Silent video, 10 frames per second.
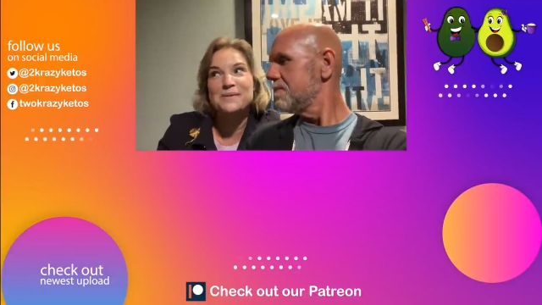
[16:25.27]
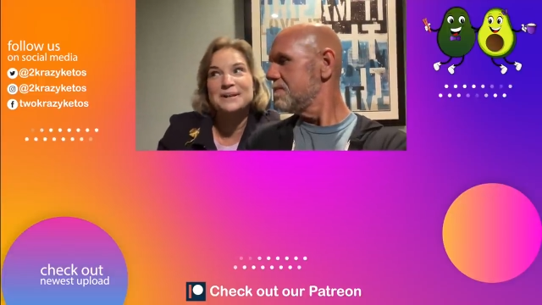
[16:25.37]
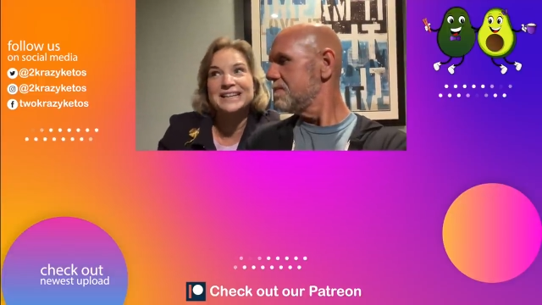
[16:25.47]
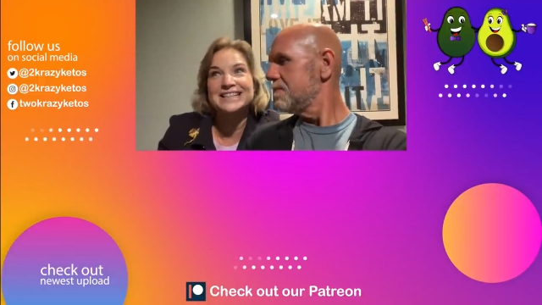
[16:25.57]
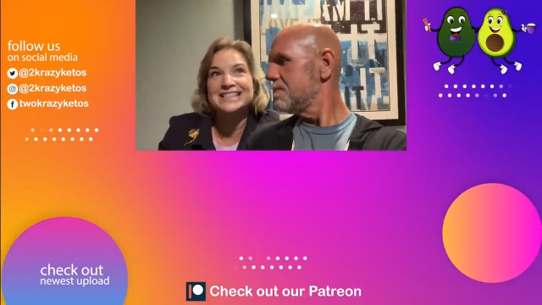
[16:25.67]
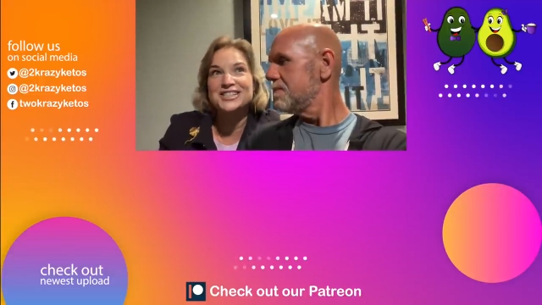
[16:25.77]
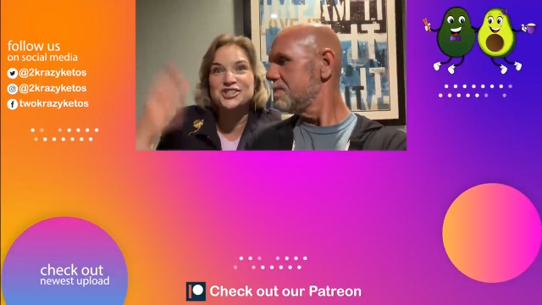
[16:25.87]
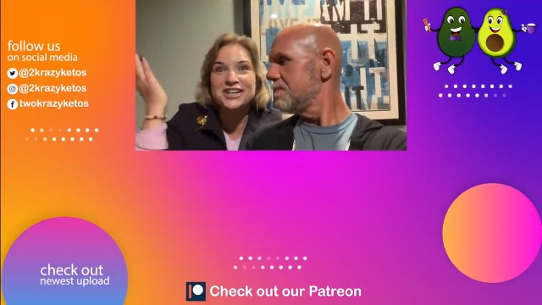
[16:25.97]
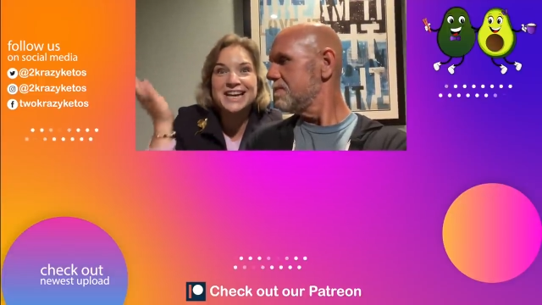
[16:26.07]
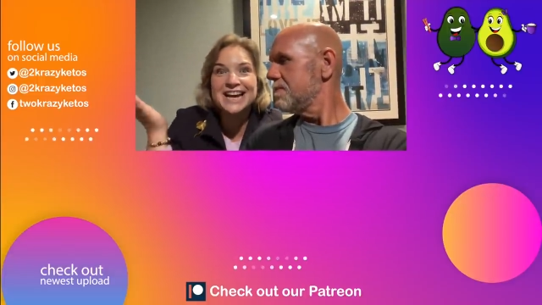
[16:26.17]
Speaker 1: we get into
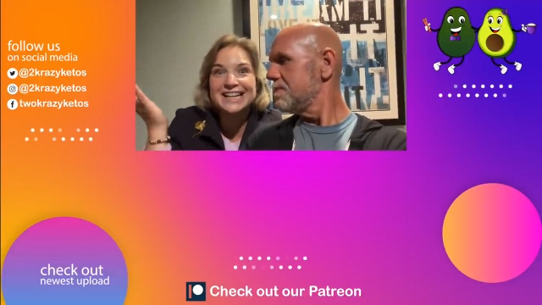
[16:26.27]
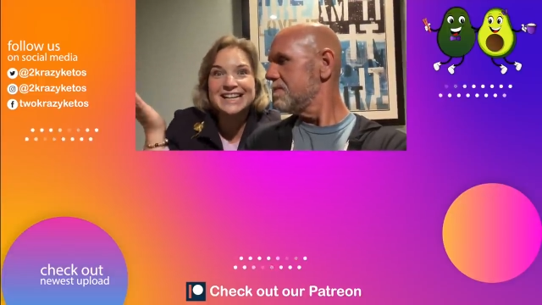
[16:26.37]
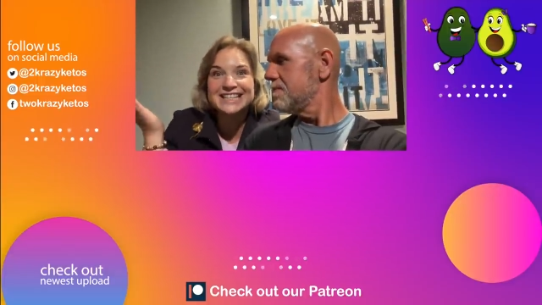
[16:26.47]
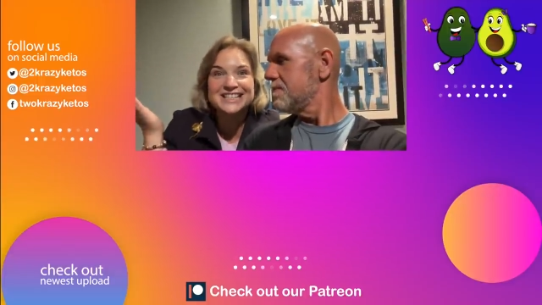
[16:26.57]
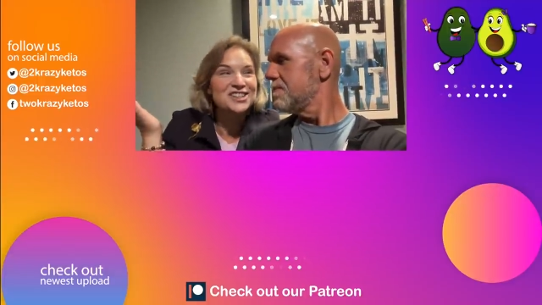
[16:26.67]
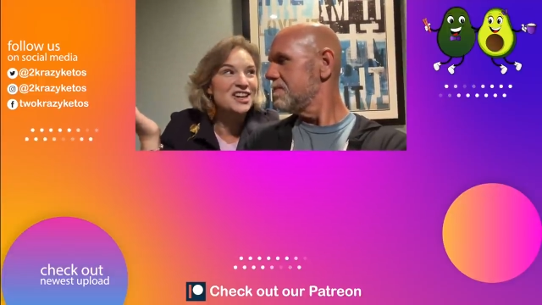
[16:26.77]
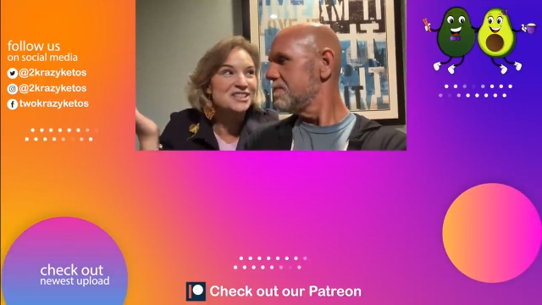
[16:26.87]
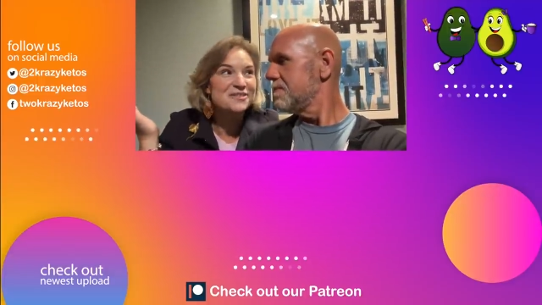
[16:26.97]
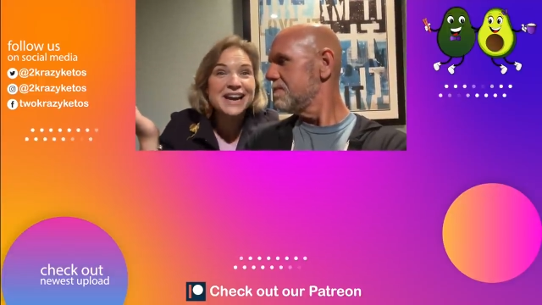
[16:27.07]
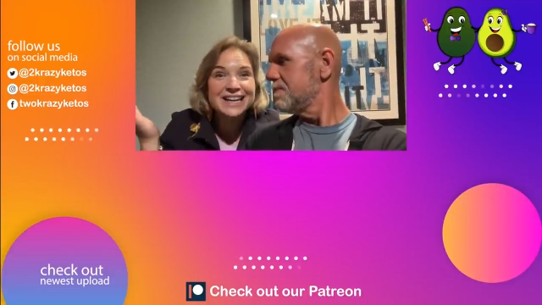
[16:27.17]
shenanigans in Las
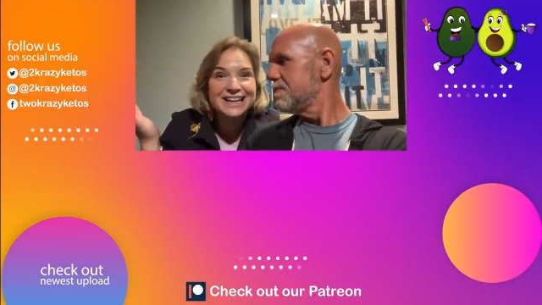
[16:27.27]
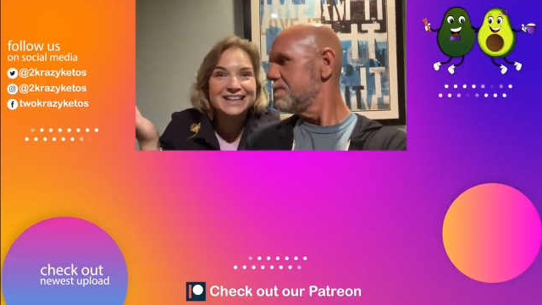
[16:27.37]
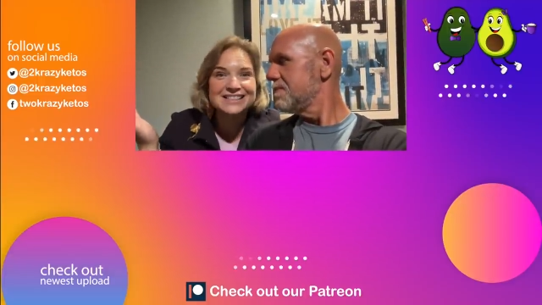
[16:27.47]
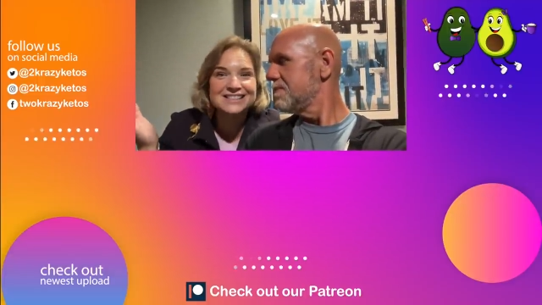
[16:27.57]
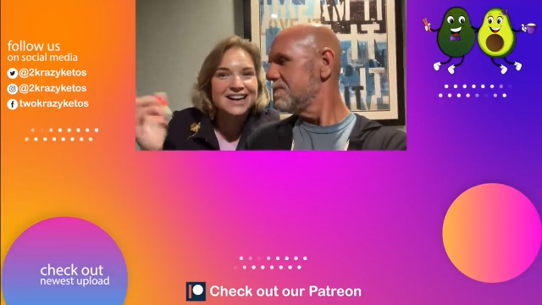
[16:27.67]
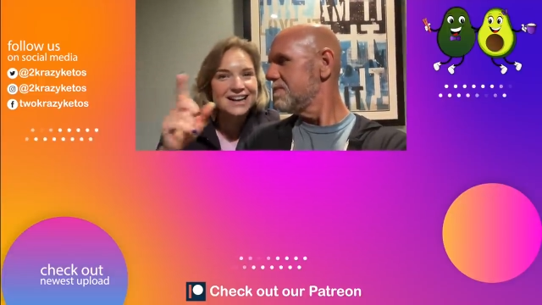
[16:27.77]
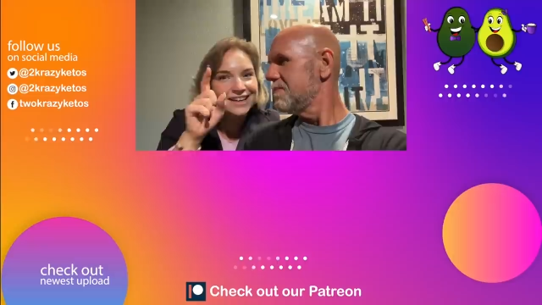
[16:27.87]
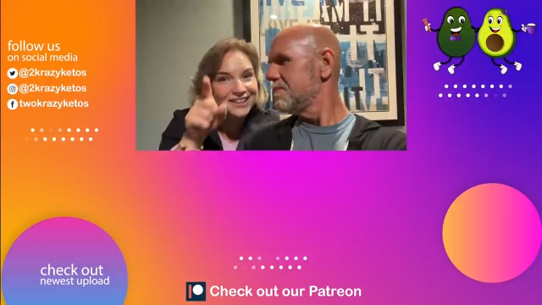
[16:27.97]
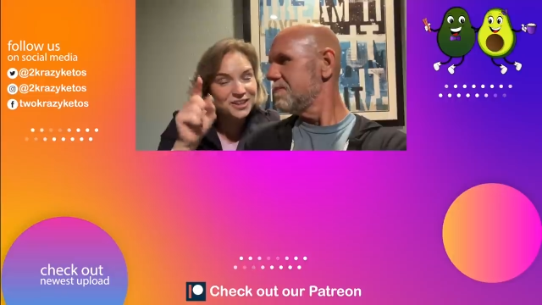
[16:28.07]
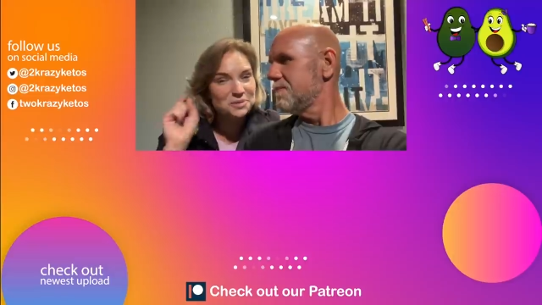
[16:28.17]
Vegas,
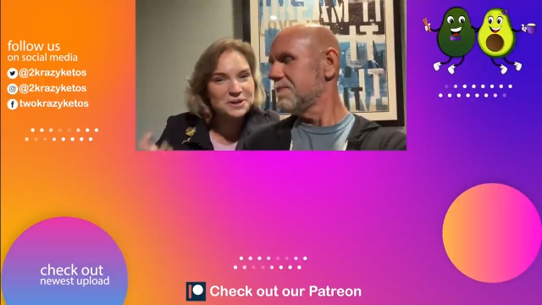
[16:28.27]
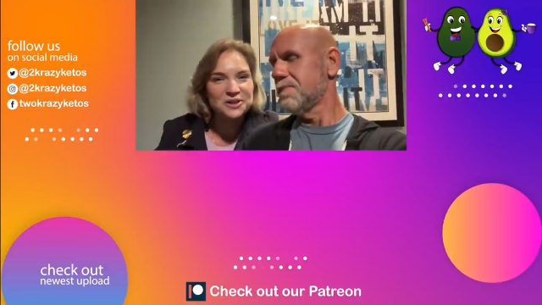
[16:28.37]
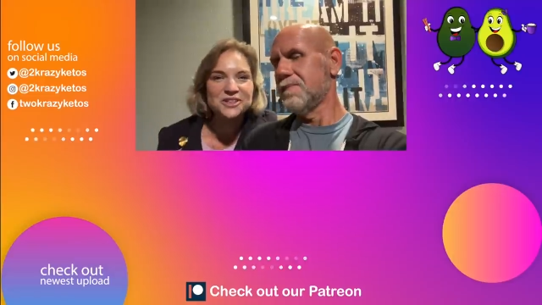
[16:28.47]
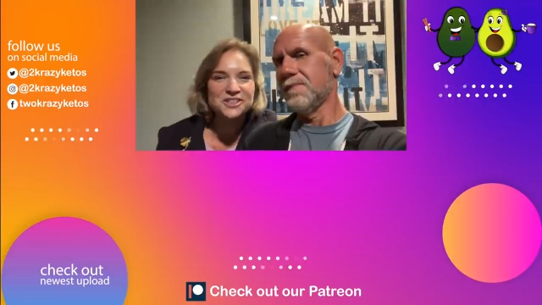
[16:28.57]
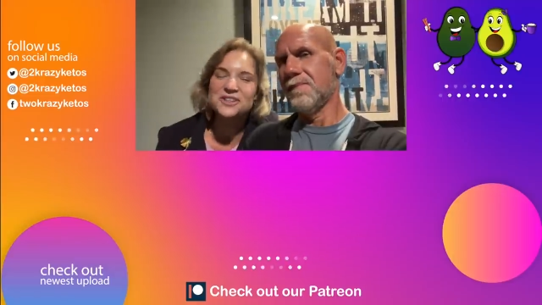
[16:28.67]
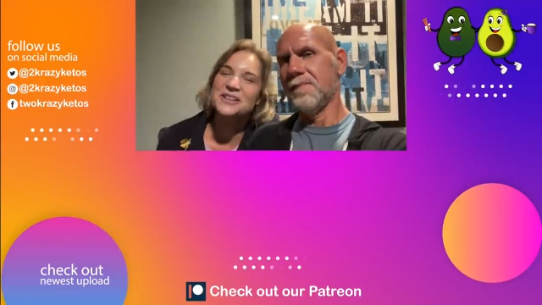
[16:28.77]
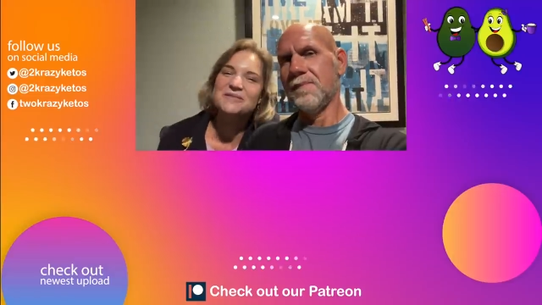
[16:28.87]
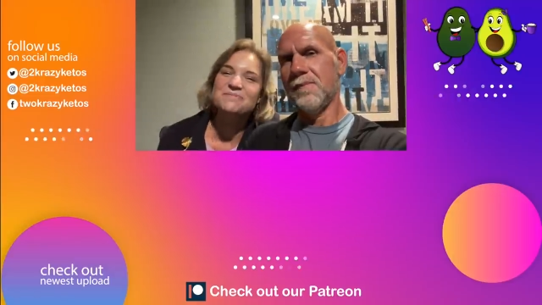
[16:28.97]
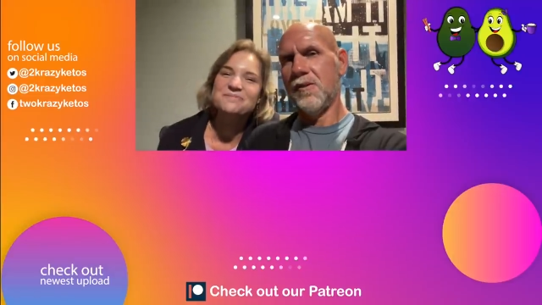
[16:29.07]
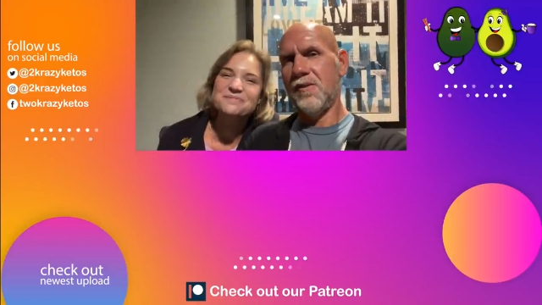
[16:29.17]
you'll be alerted to
Speaker 2: it.
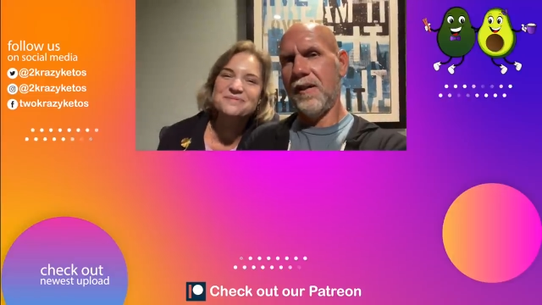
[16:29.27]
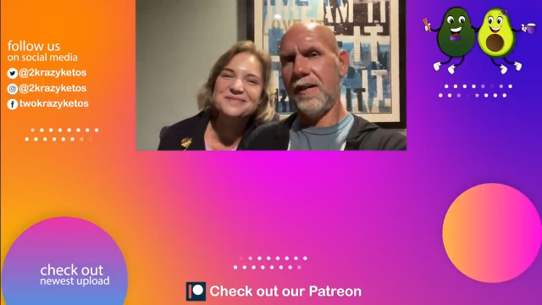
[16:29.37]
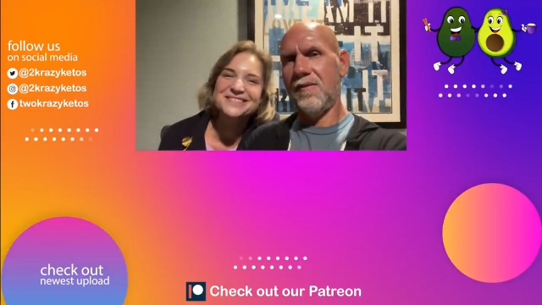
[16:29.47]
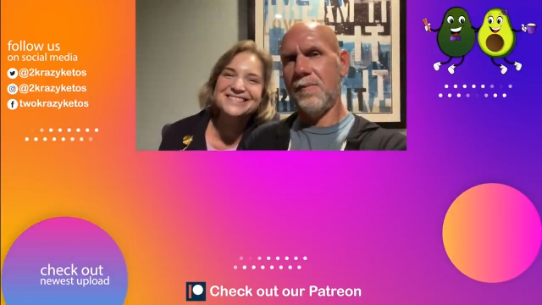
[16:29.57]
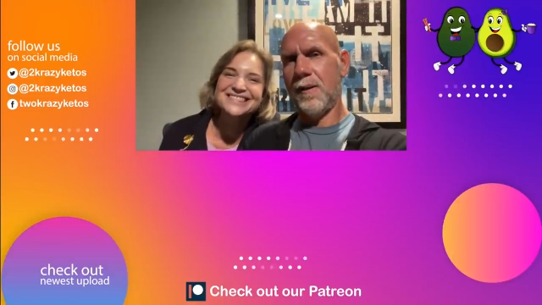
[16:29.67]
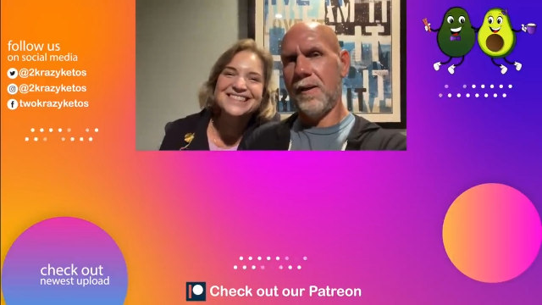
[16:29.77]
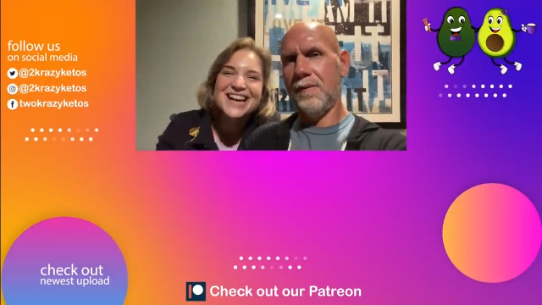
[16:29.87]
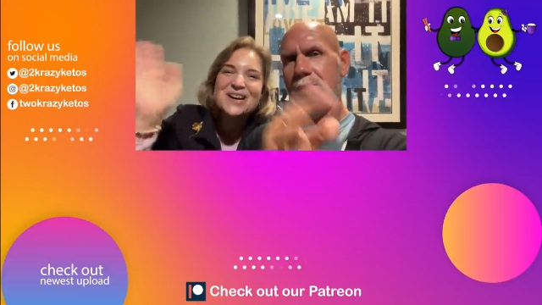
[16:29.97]
We'll see you guys tomorrow.